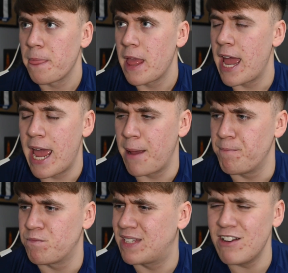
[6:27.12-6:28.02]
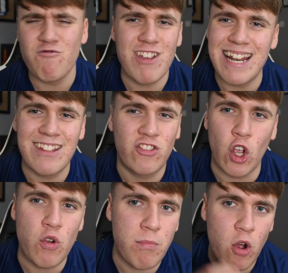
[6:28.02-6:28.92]
didn't really
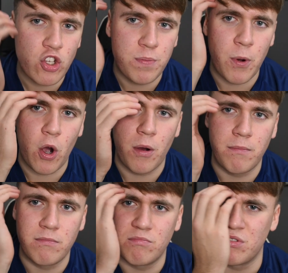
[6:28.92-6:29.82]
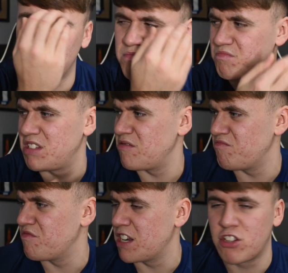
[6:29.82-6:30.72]
do much, but
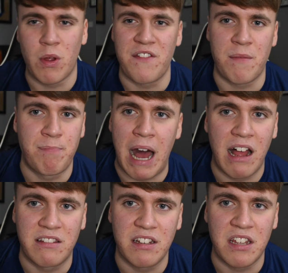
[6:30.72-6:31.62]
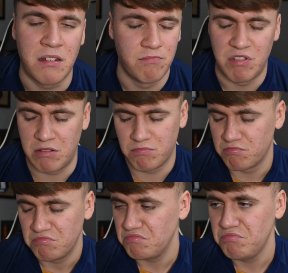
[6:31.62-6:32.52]
didn't really do anything bad, did he?
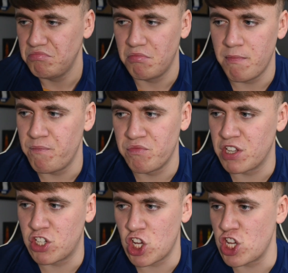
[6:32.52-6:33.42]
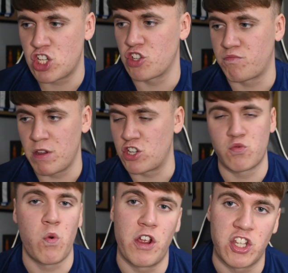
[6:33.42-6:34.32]
He
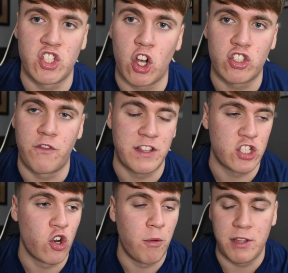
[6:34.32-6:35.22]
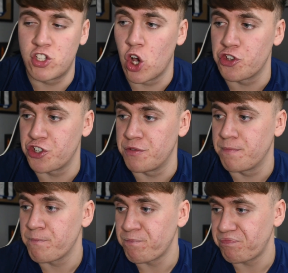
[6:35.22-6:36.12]
just worked his socks off as he normally does
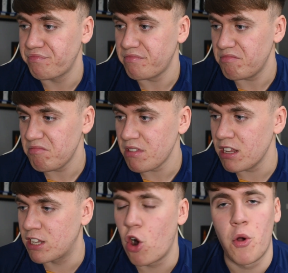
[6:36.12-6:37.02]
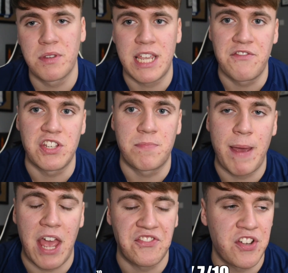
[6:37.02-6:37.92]
and always gives his
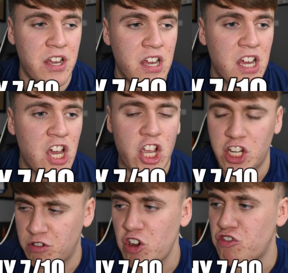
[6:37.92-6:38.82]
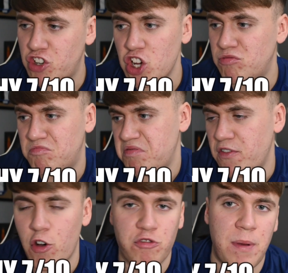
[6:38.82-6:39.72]
best. Good
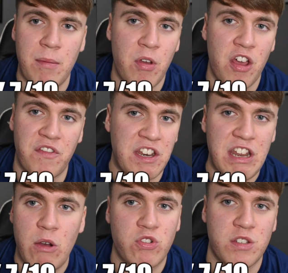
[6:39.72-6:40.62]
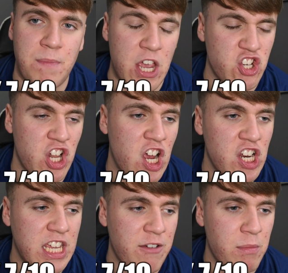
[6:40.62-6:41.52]
performance by Murphy. Now it's special. I'm
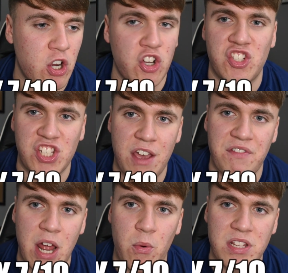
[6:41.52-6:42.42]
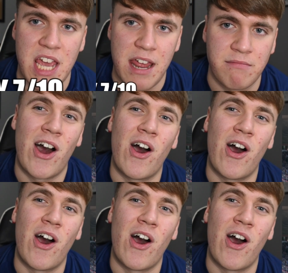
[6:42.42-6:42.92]
going to give him a good 7 out of 10.